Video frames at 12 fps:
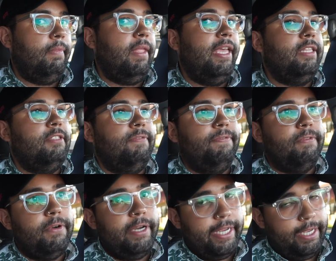It's
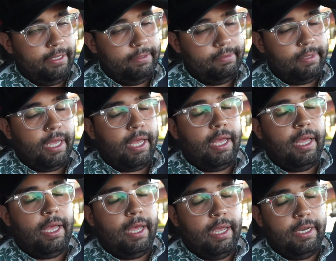free.
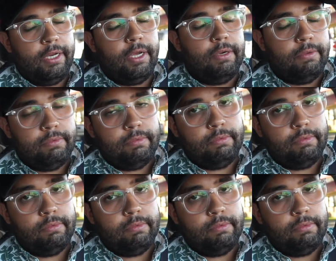I know.